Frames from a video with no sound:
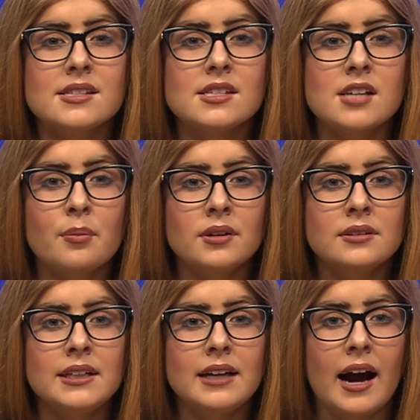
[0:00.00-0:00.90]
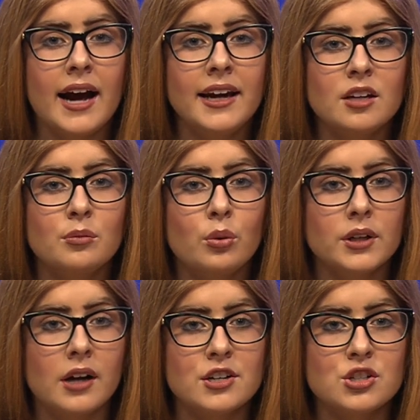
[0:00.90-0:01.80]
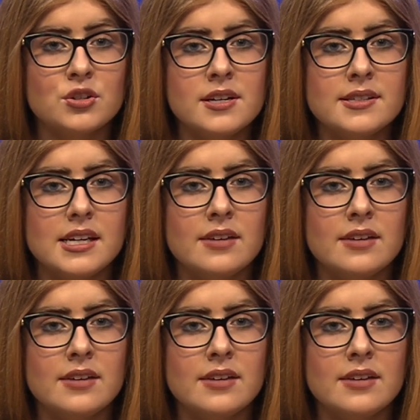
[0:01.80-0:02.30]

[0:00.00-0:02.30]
stubbornly high in poor countries,